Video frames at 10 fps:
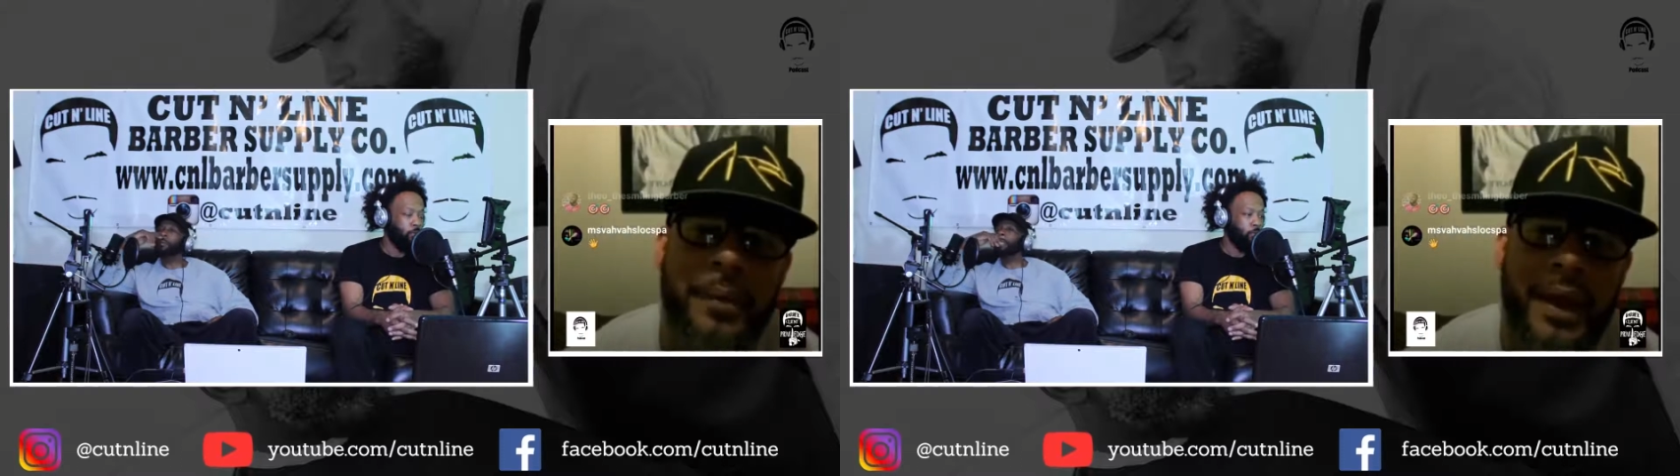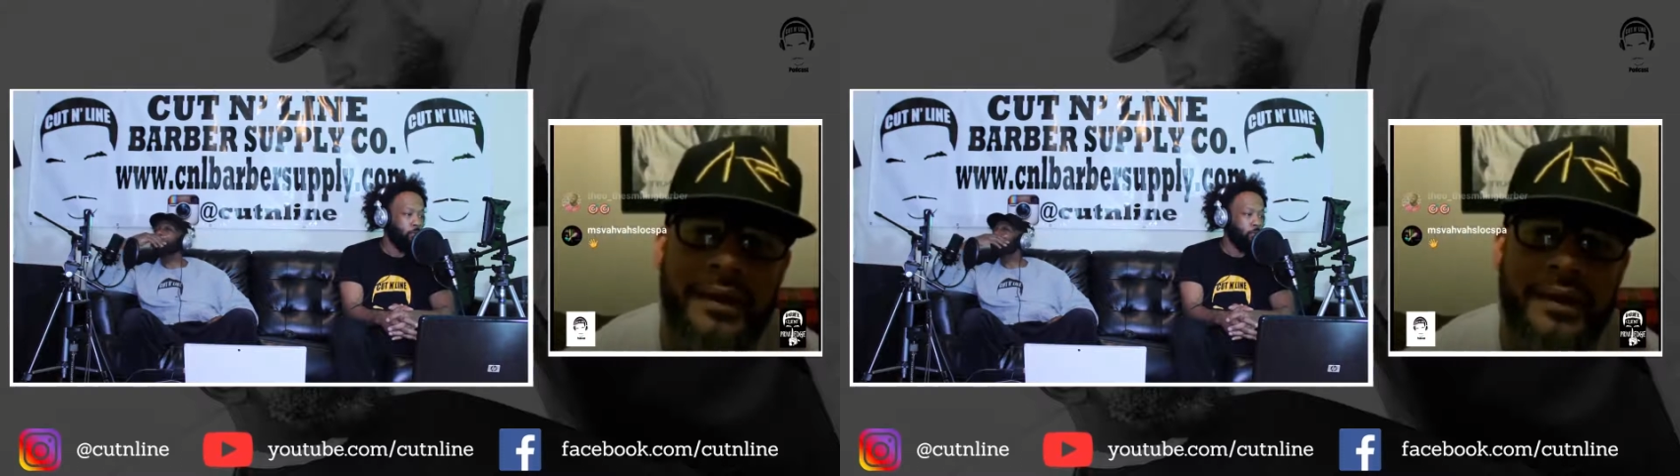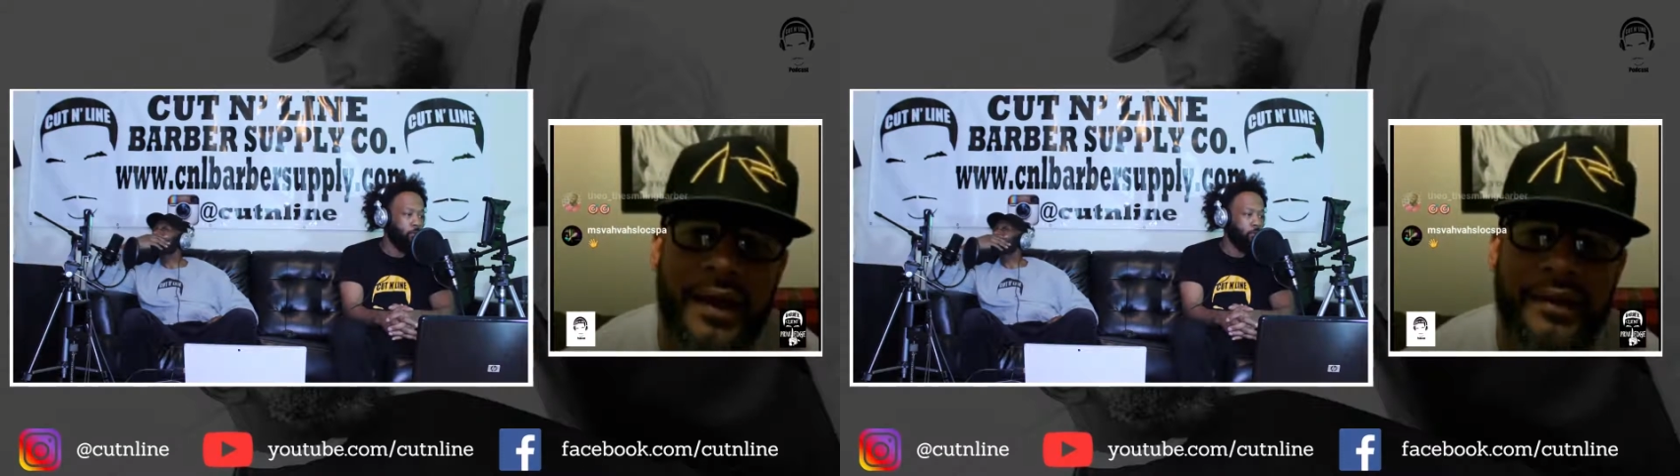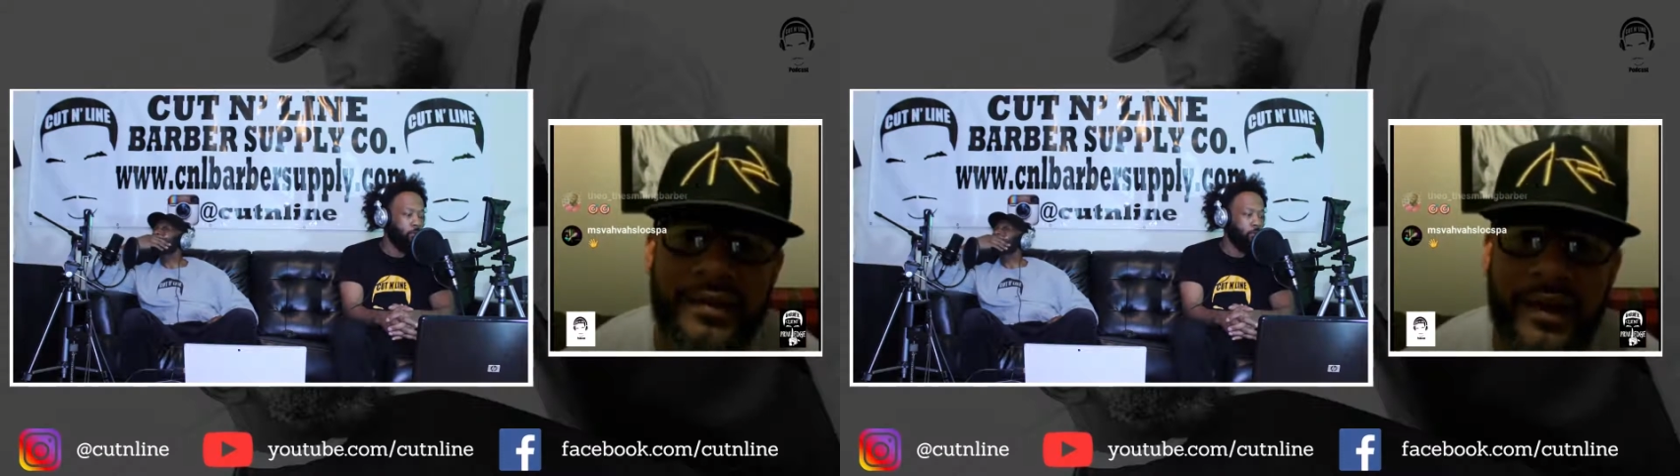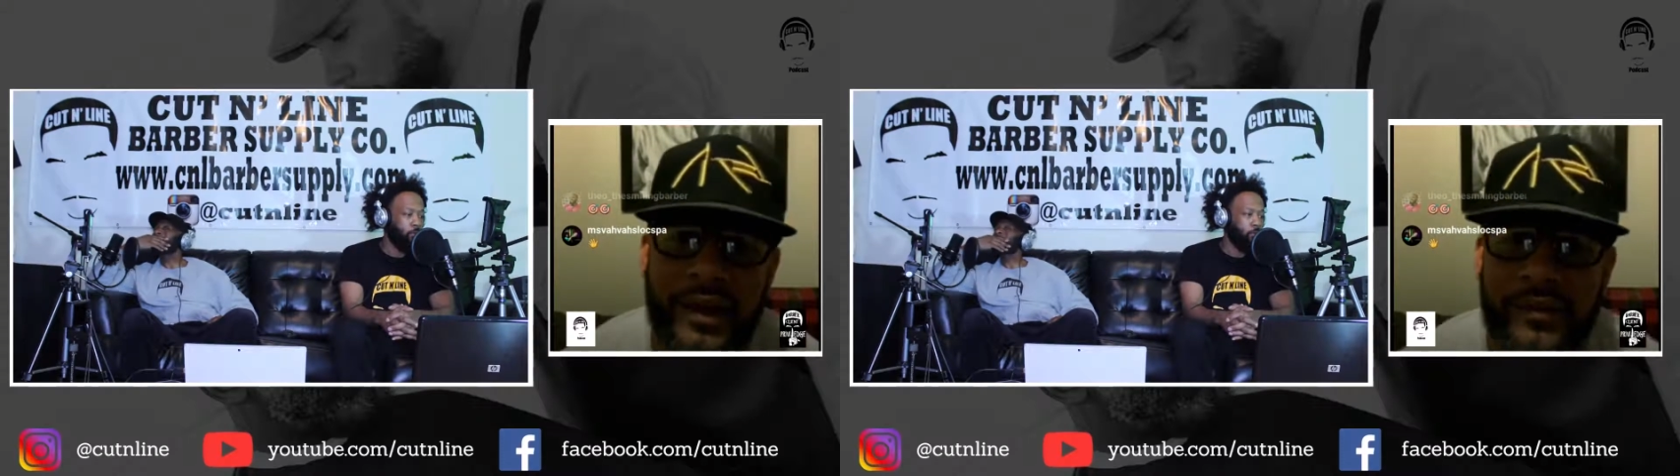Back in
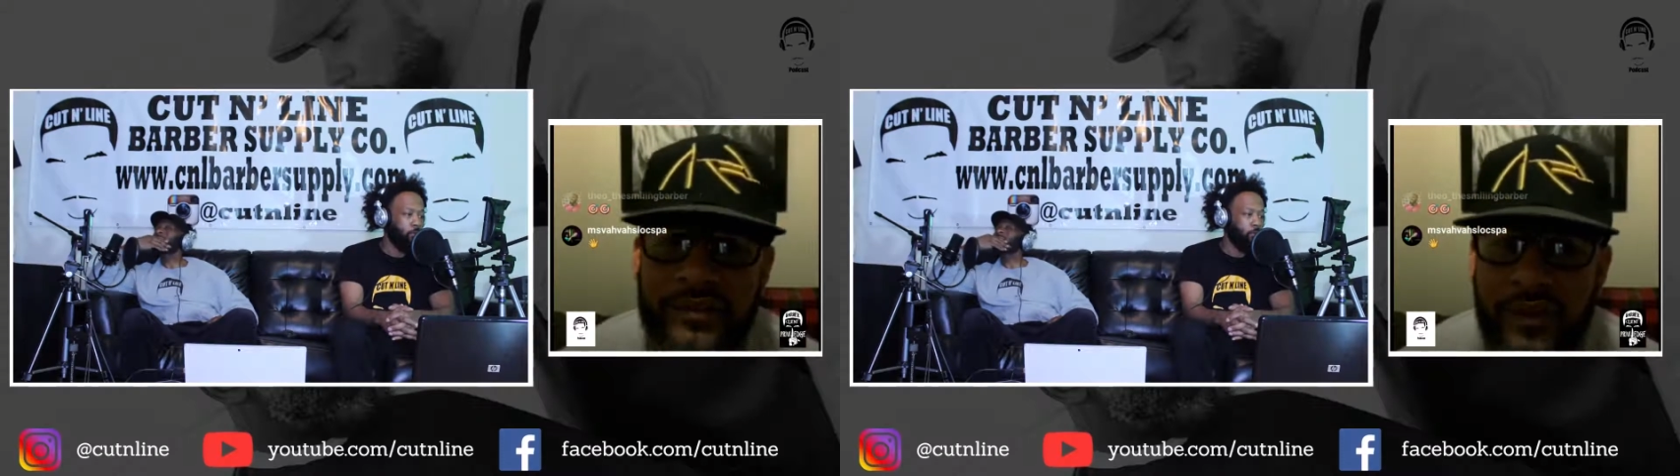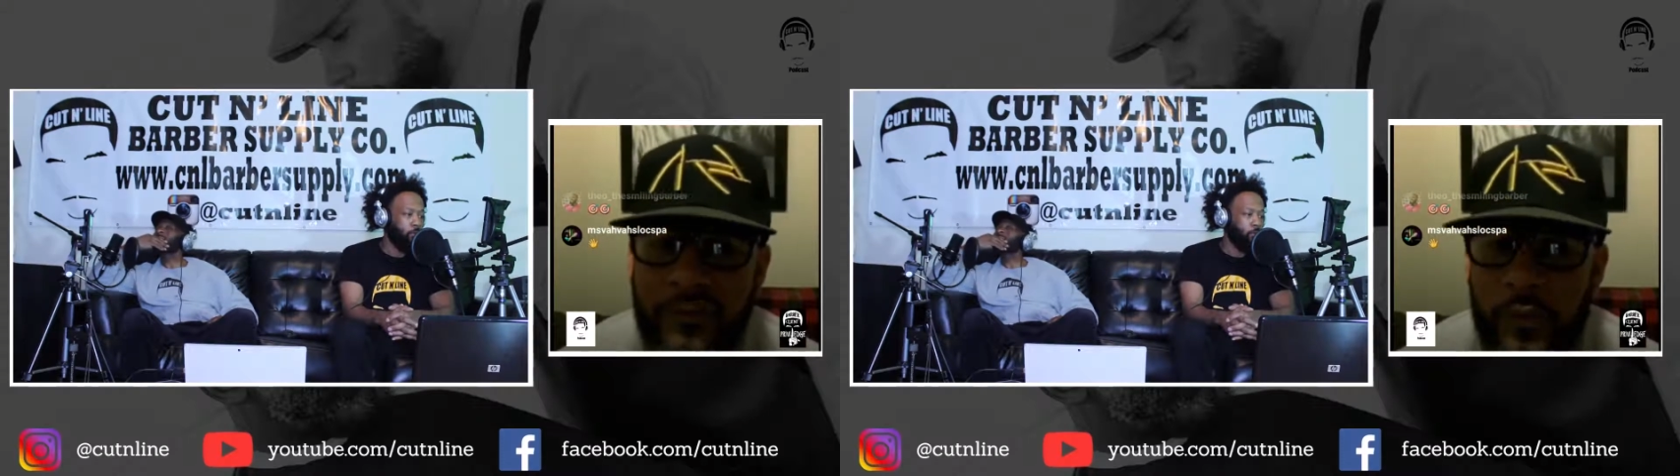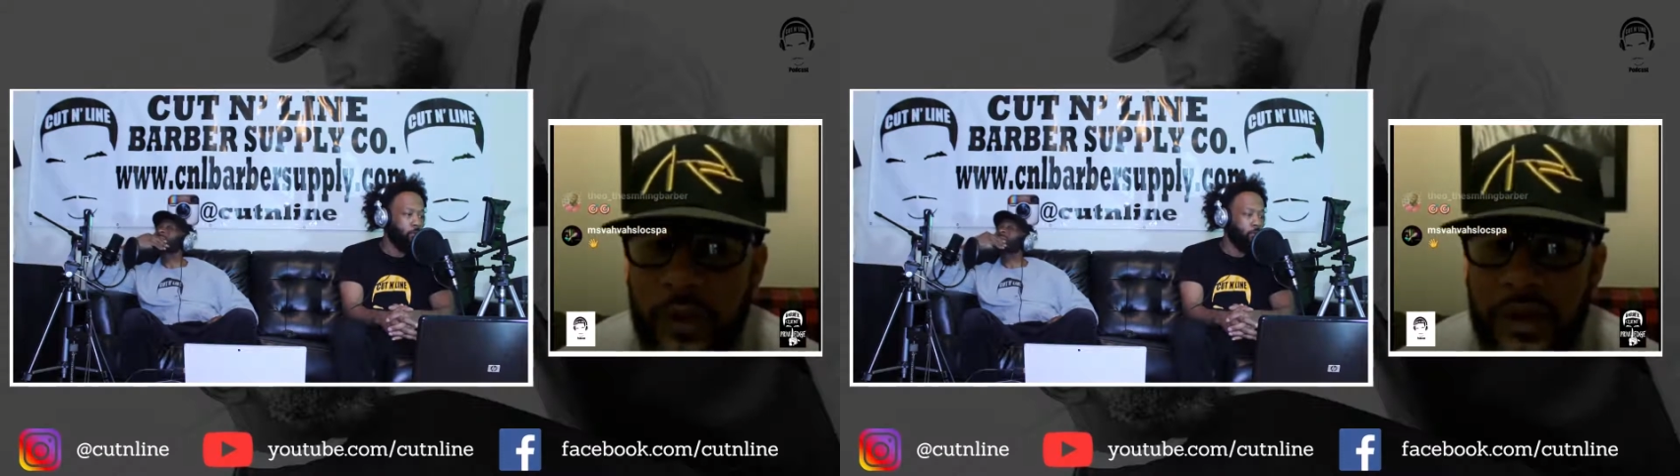1987,